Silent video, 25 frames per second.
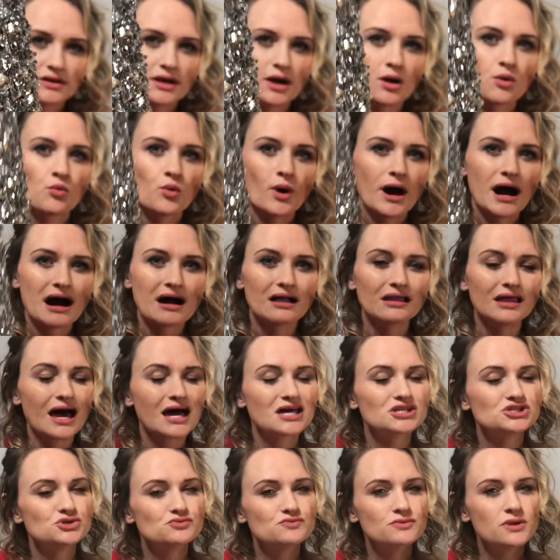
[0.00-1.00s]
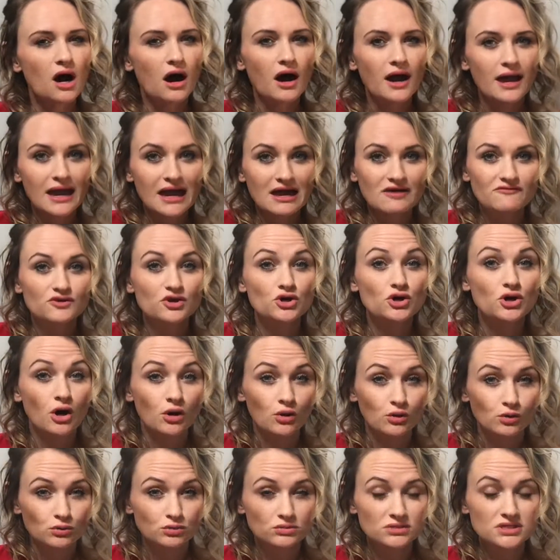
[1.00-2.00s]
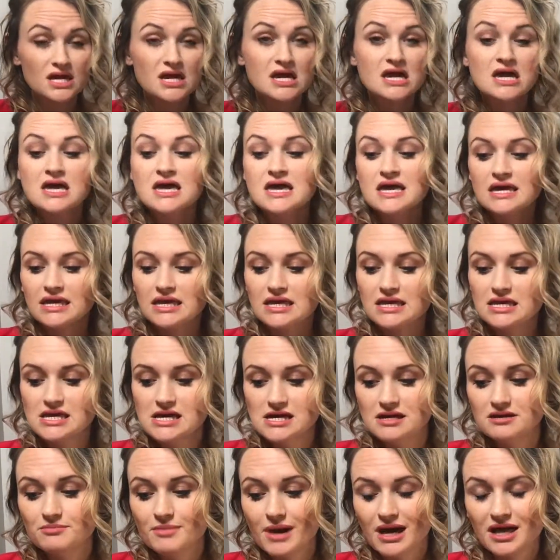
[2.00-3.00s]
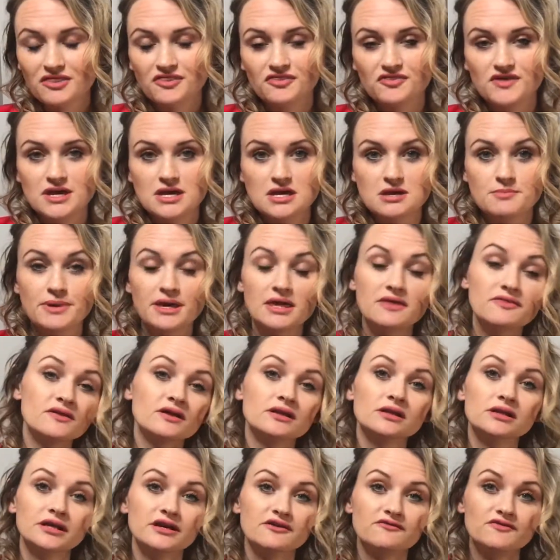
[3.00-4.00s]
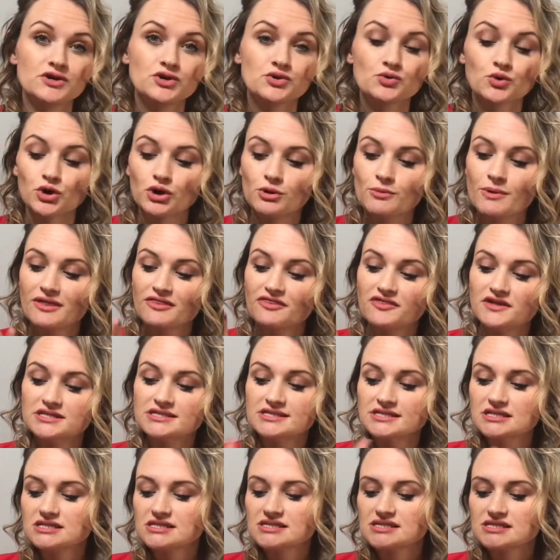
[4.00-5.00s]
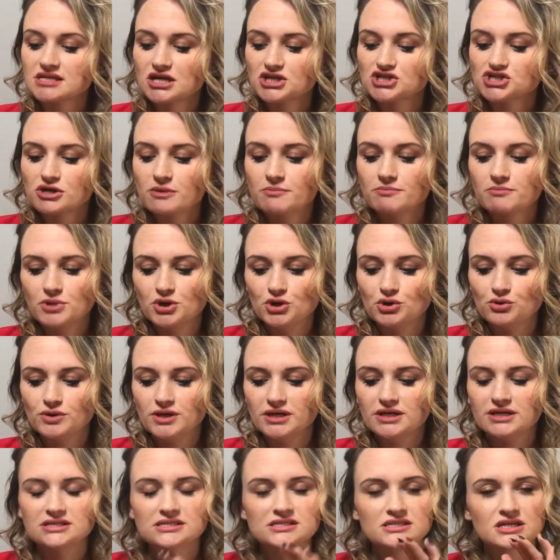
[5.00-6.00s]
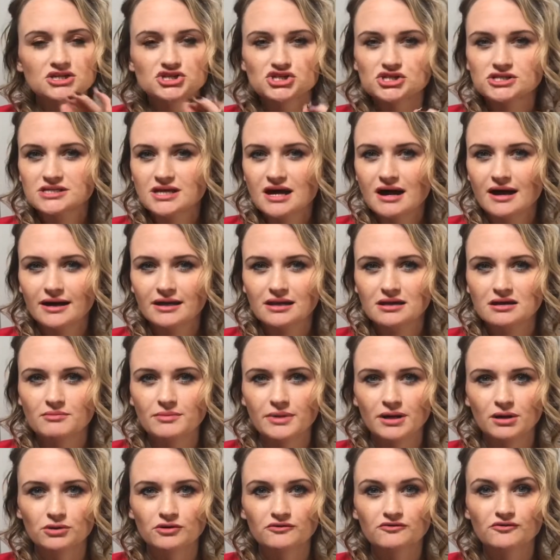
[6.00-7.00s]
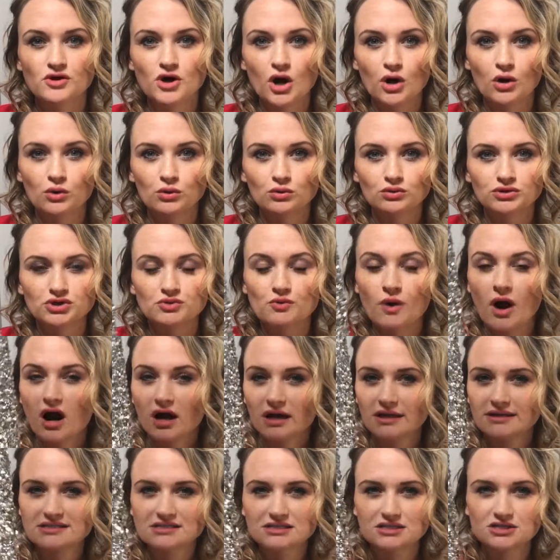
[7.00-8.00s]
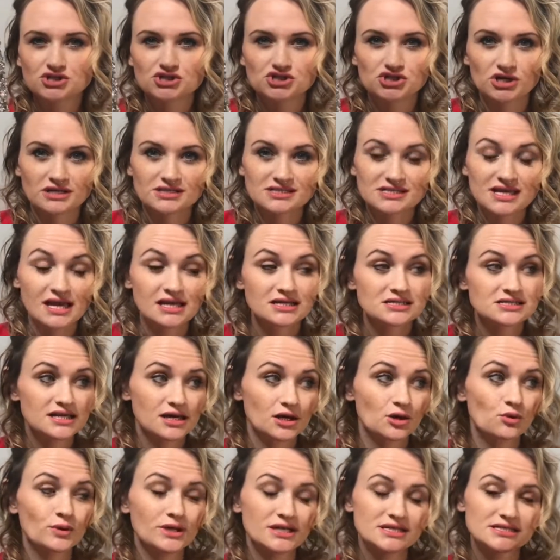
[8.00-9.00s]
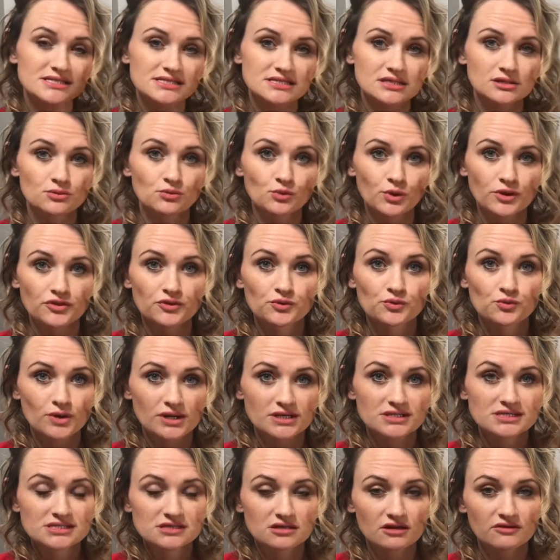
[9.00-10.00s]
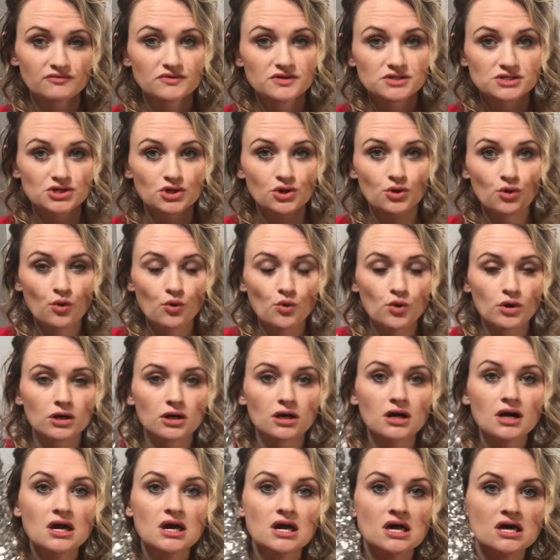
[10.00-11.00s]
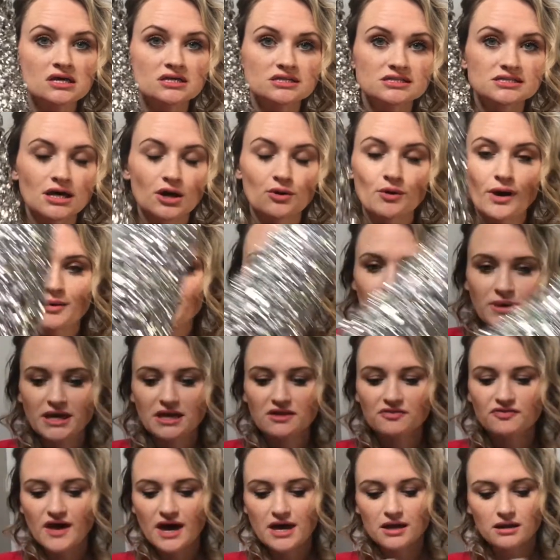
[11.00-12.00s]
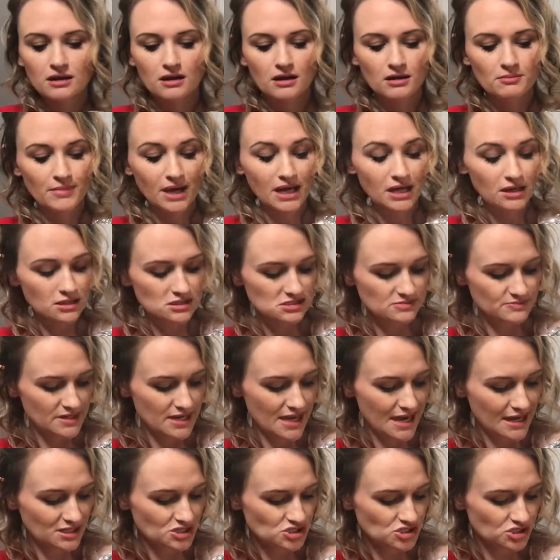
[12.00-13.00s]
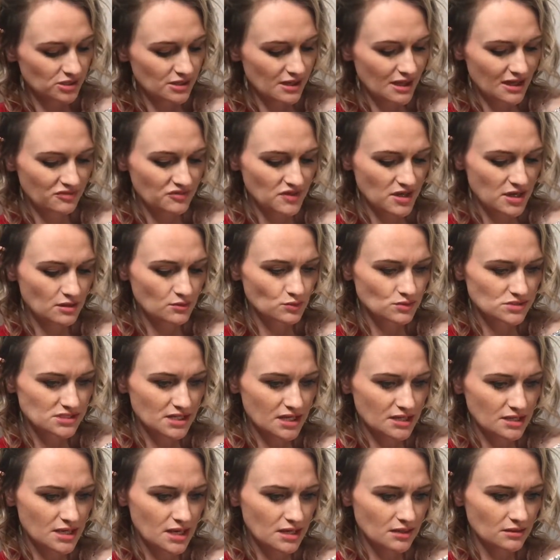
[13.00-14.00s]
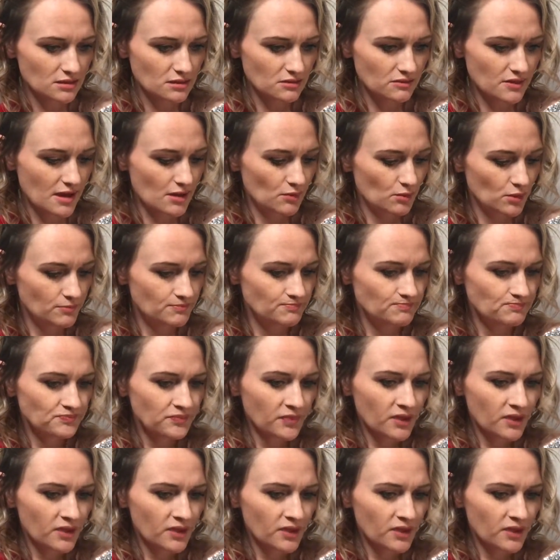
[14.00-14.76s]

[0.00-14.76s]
Now, while I do not have gold in my theme in the living room, this is such a muted and such a tiny amount of gold. You honestly just can't tell when it's sitting with the rest of the decor. So I picked that up. My husband actually, I think, was like, yeah, get that one.